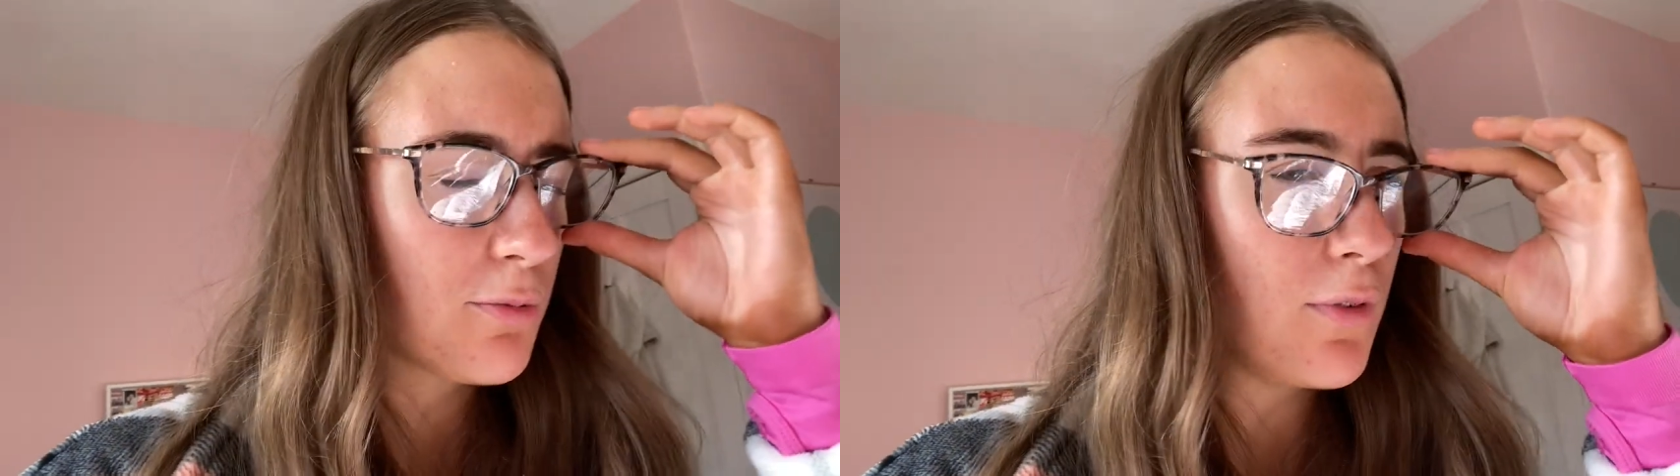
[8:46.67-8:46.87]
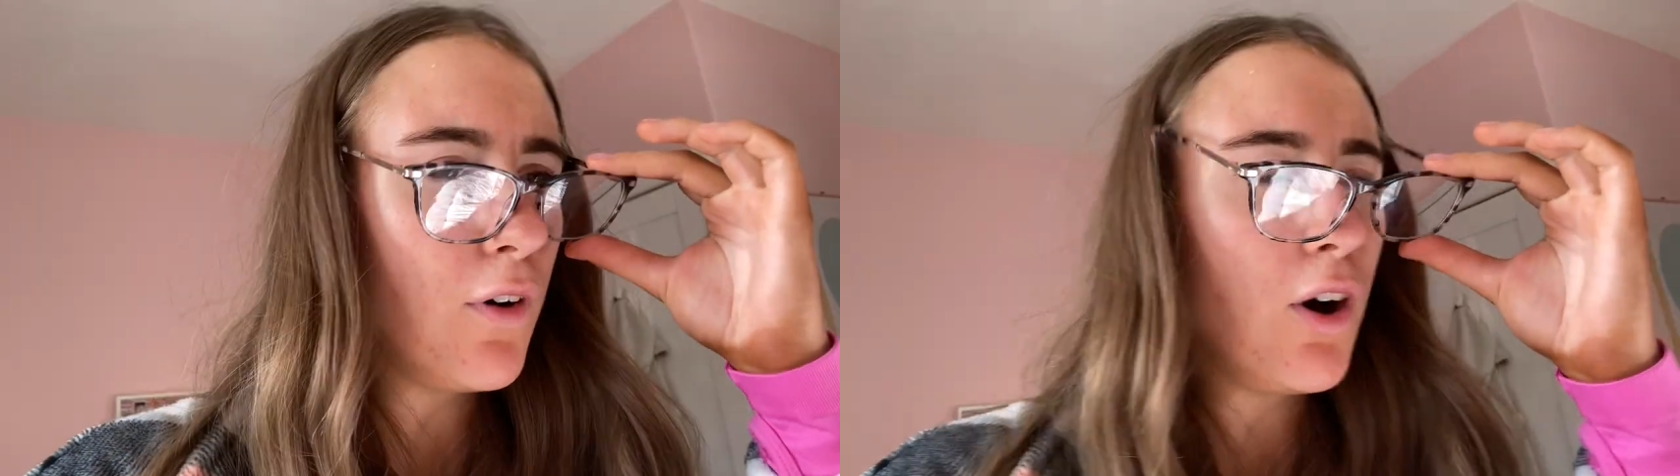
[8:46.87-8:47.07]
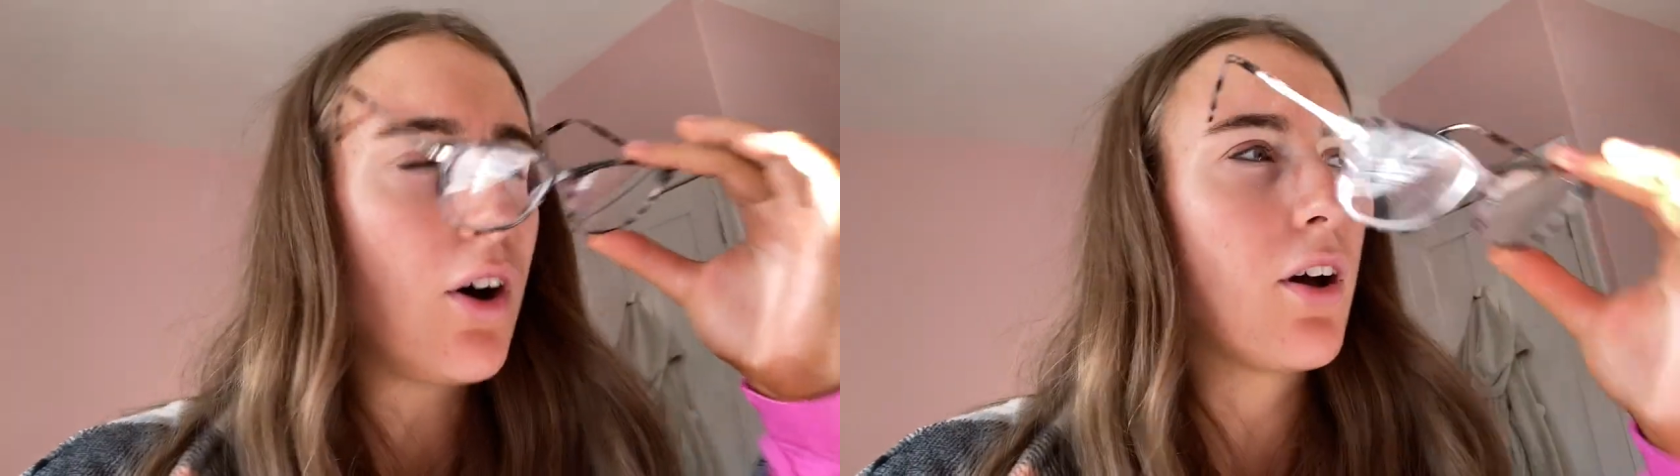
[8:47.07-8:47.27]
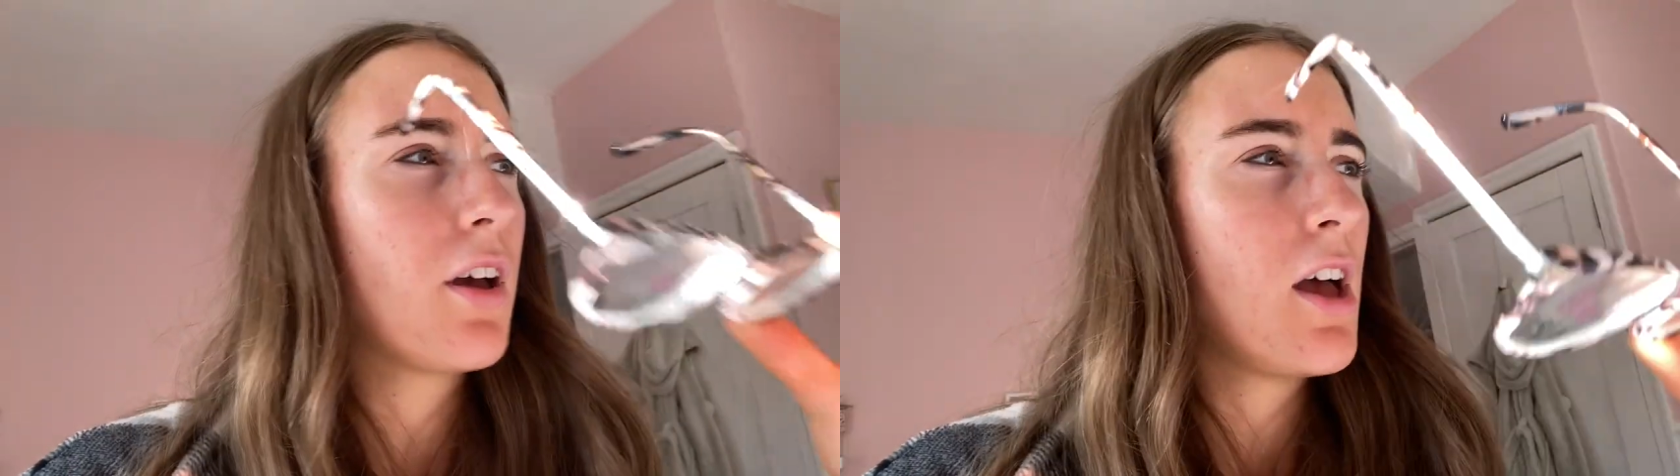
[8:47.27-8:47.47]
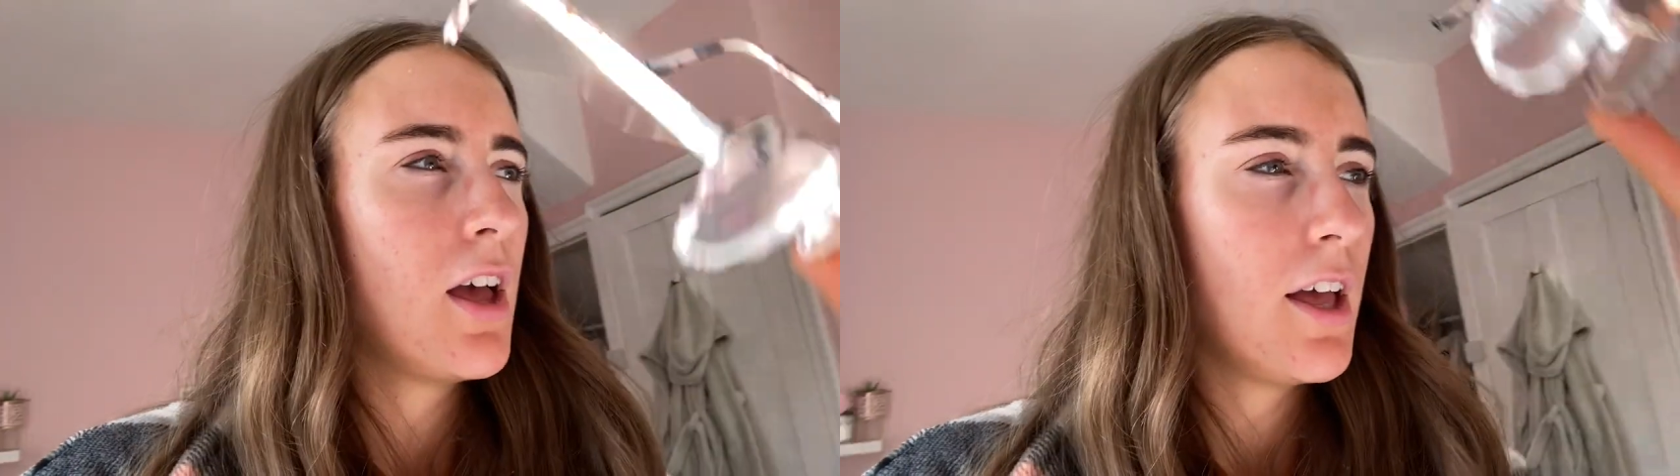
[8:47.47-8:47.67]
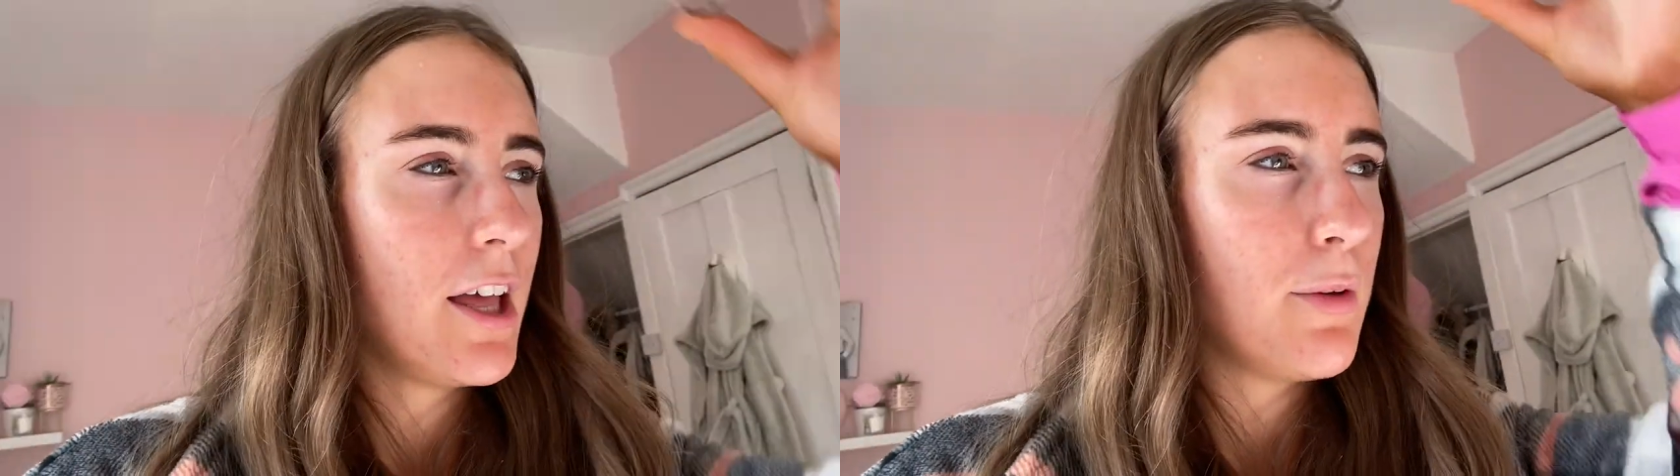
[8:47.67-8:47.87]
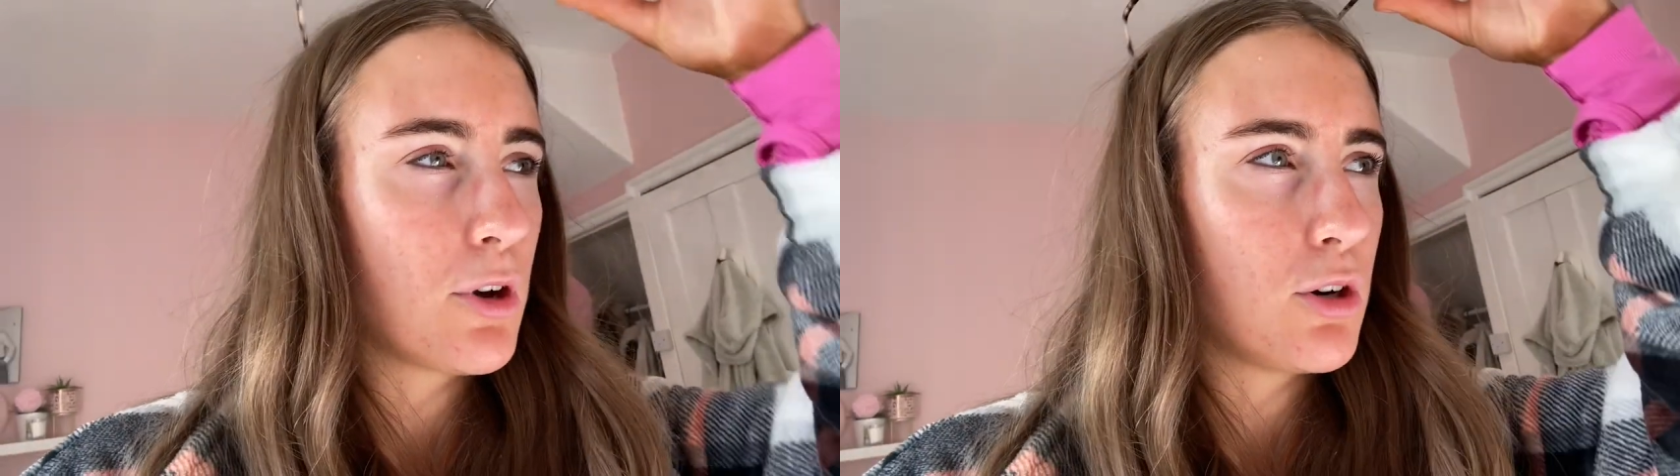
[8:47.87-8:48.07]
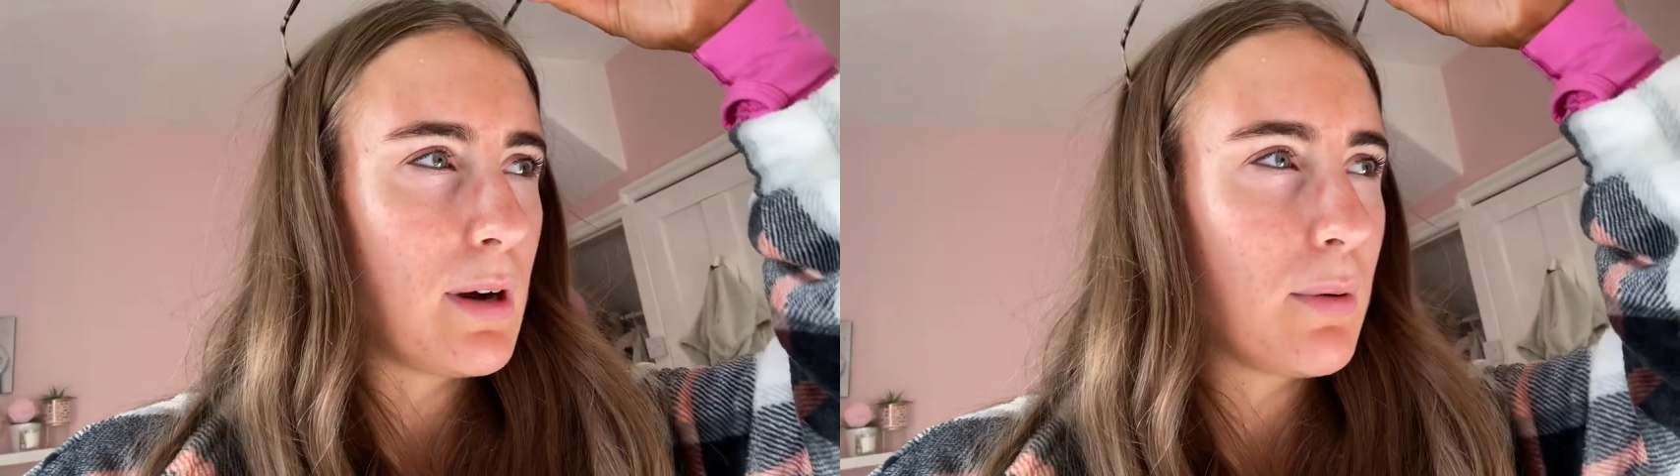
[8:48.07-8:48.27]
before we
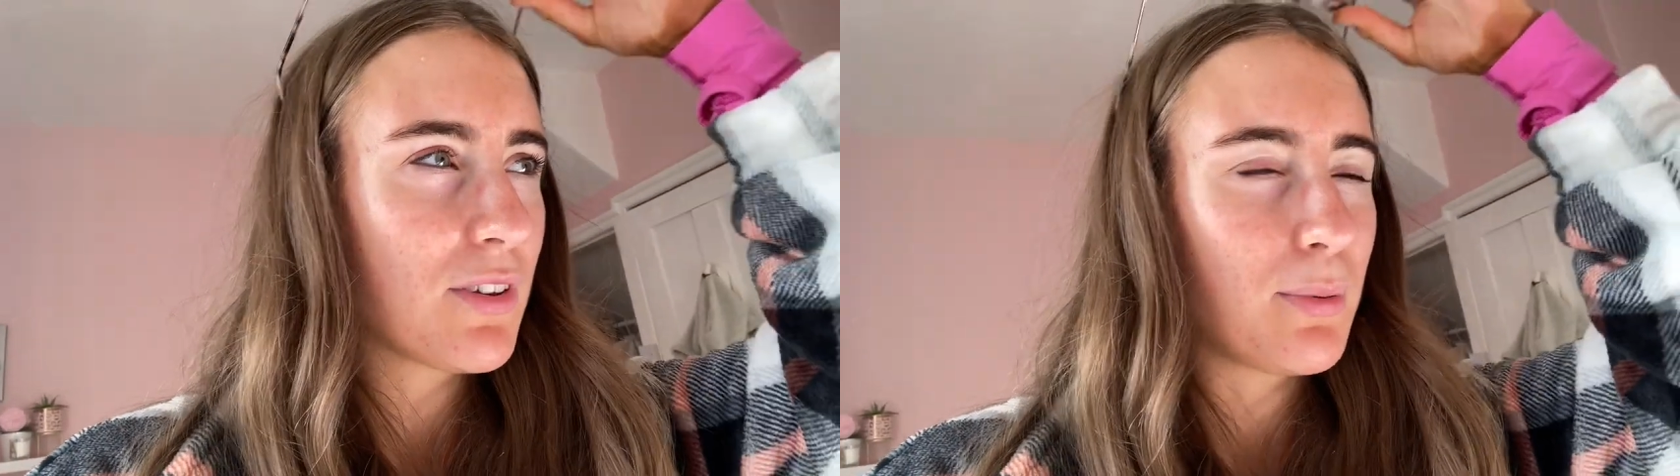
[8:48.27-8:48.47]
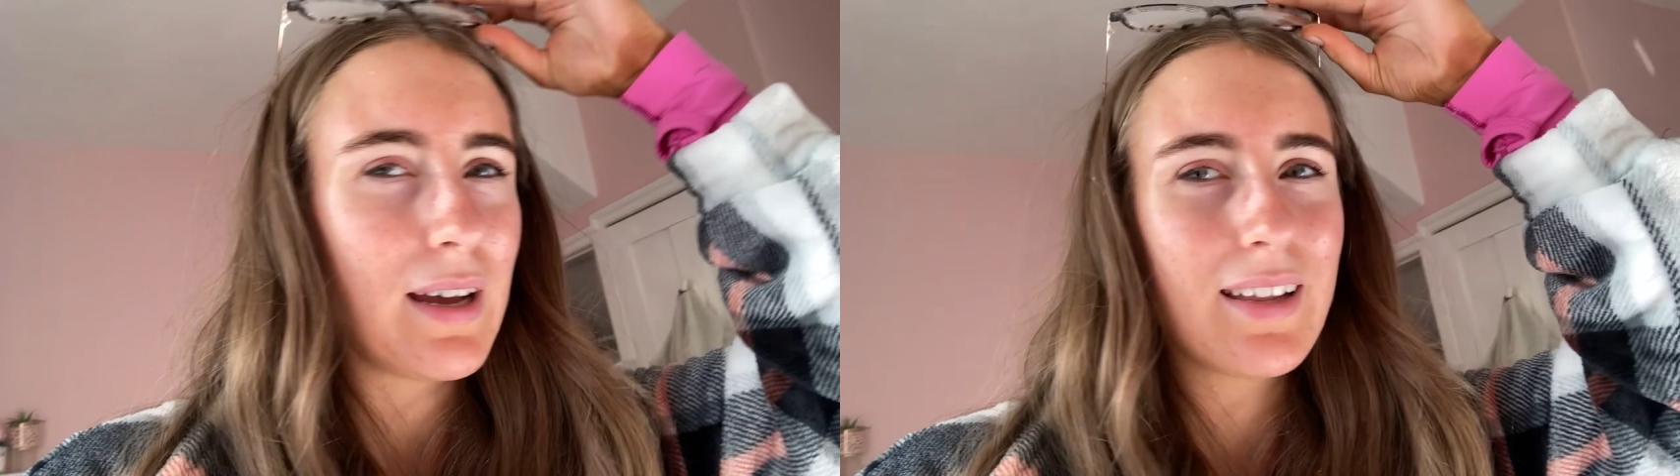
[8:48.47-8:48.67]
go out as well.